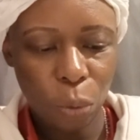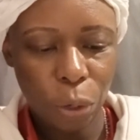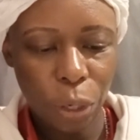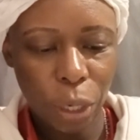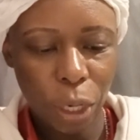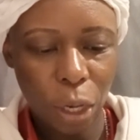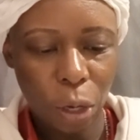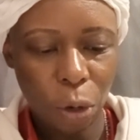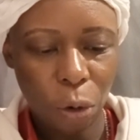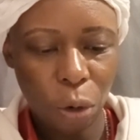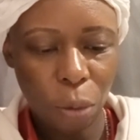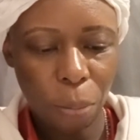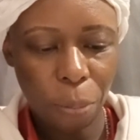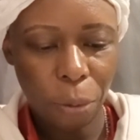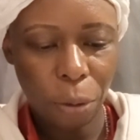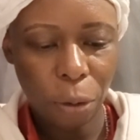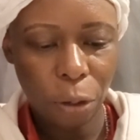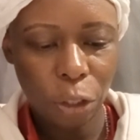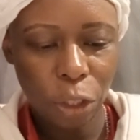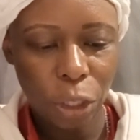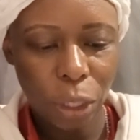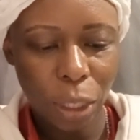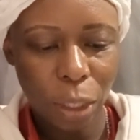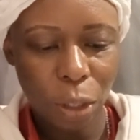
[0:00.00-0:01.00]
working on a
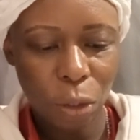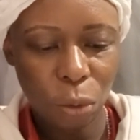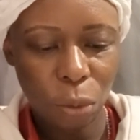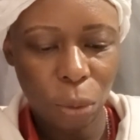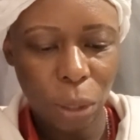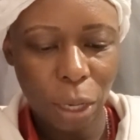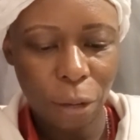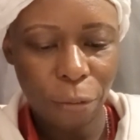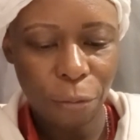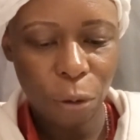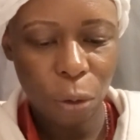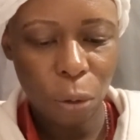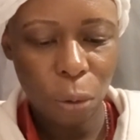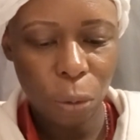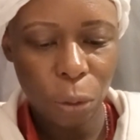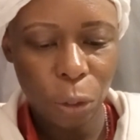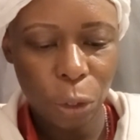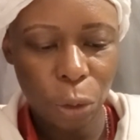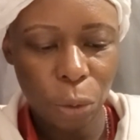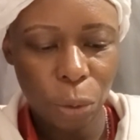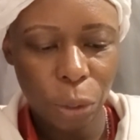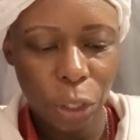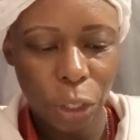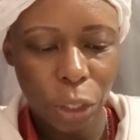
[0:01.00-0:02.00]
project or have
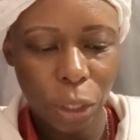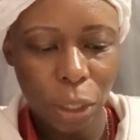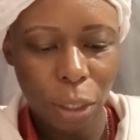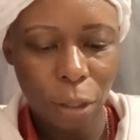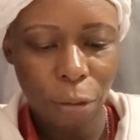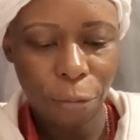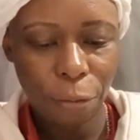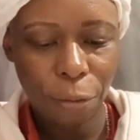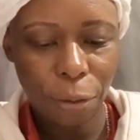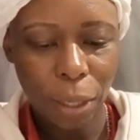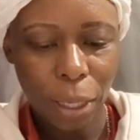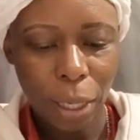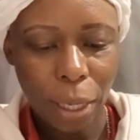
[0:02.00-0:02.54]
goals to achieve